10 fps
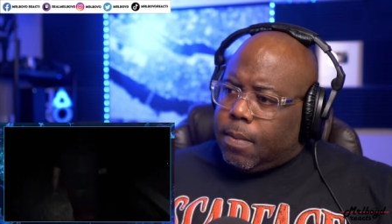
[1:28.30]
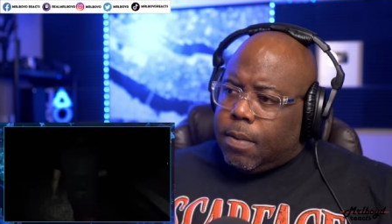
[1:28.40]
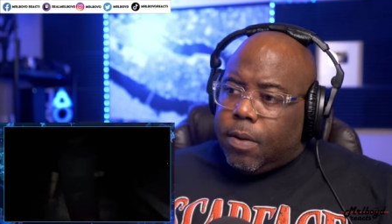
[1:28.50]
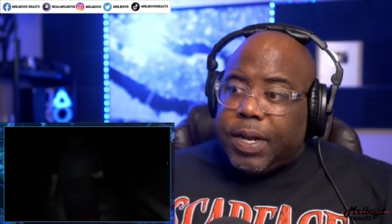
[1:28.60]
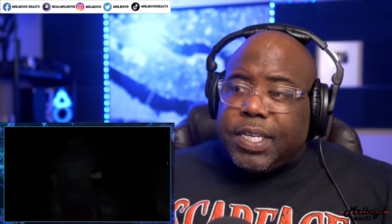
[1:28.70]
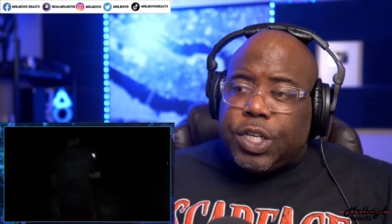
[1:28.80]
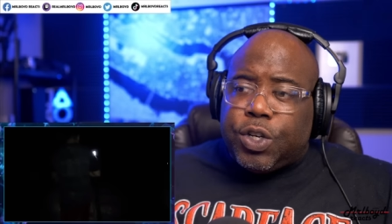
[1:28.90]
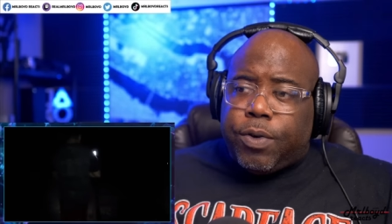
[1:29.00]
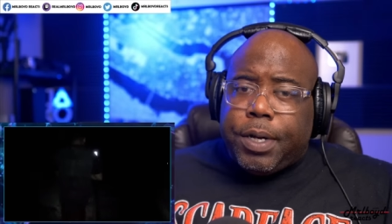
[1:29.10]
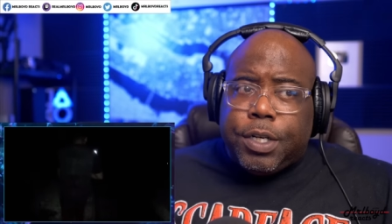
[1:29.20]
There is a
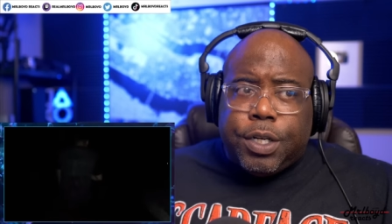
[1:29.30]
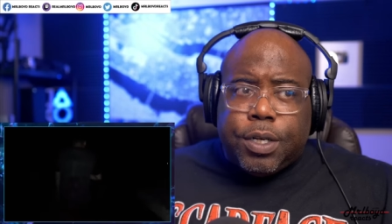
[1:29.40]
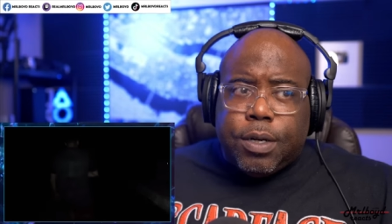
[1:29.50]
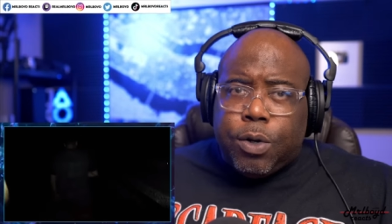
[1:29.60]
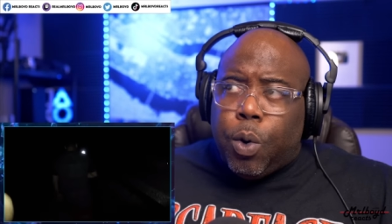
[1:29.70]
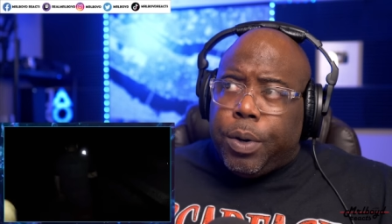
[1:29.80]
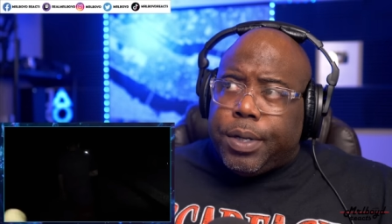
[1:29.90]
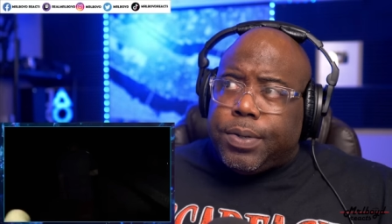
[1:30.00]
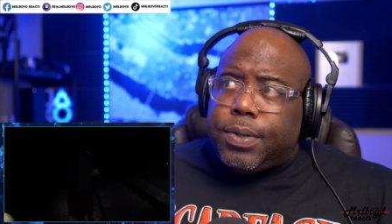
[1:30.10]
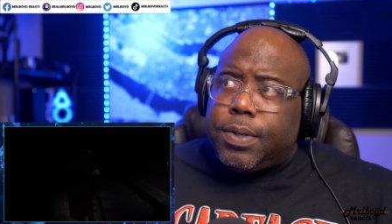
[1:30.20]
strange
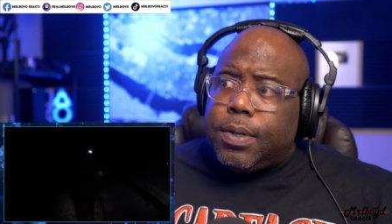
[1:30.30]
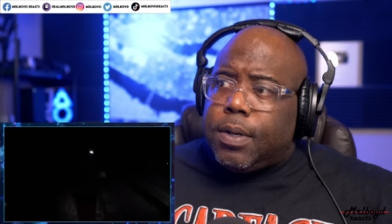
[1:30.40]
noise.